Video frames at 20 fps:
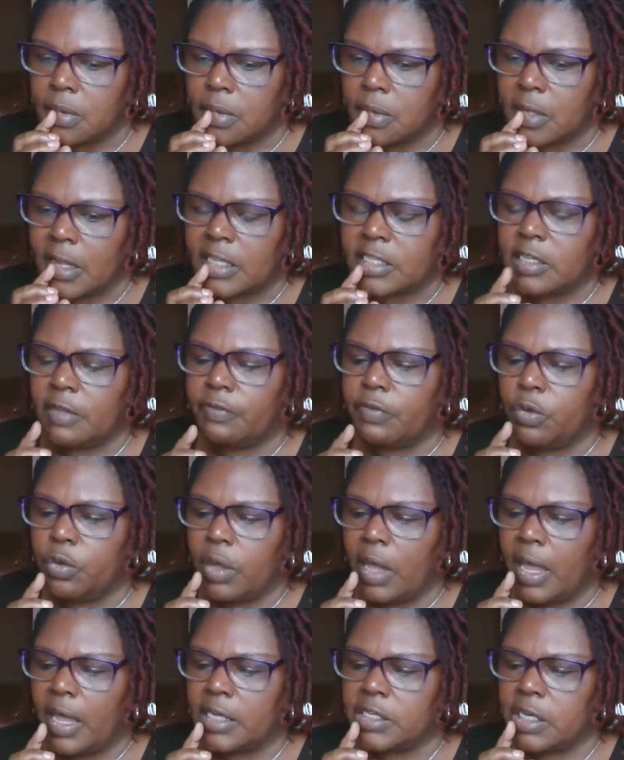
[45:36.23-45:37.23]
That's if you
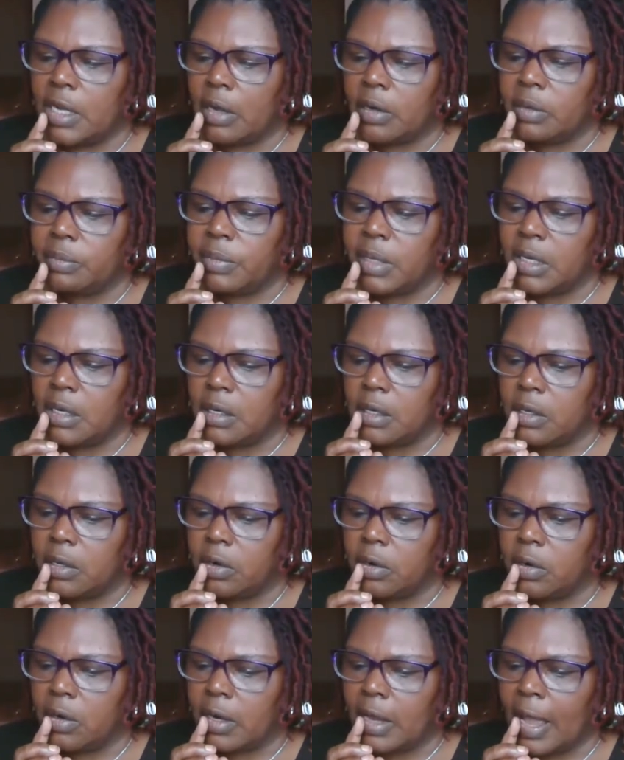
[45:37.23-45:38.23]
cash out immediately,
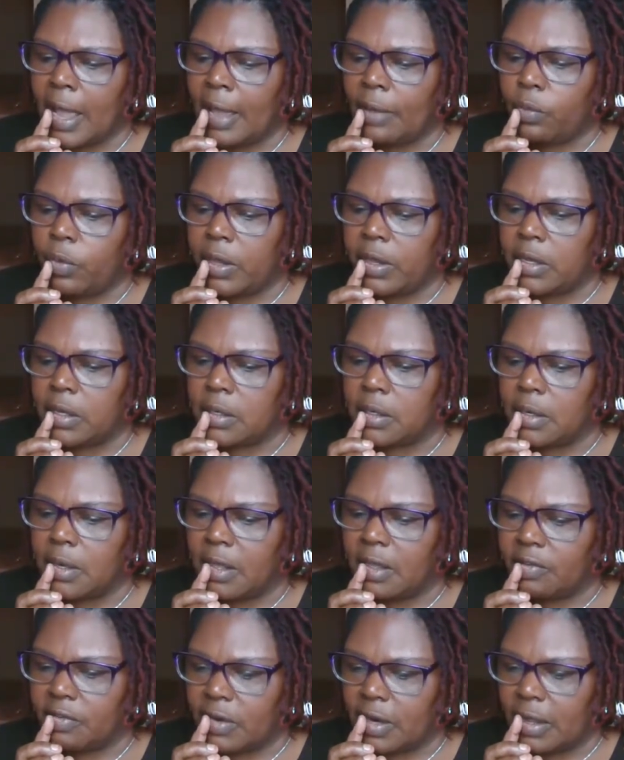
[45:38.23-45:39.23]
girl. I wait.
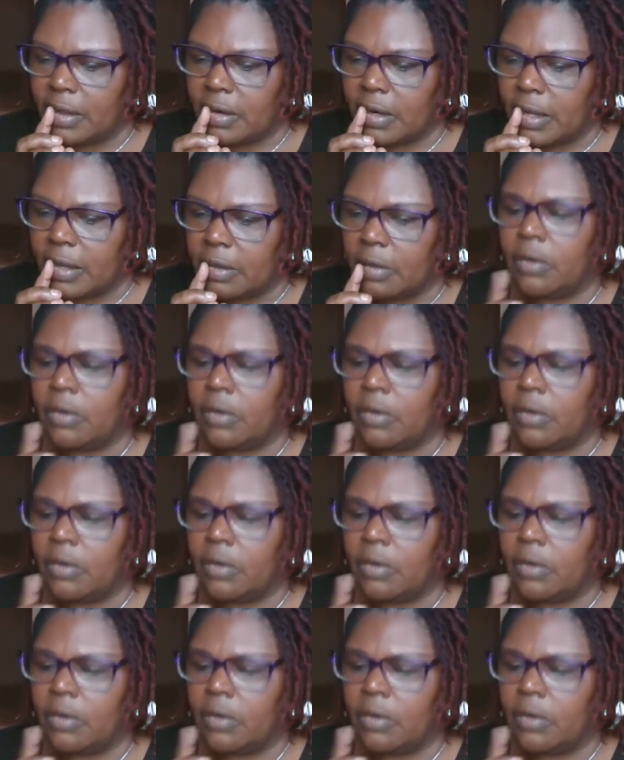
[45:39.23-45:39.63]
Blah, blah, blah.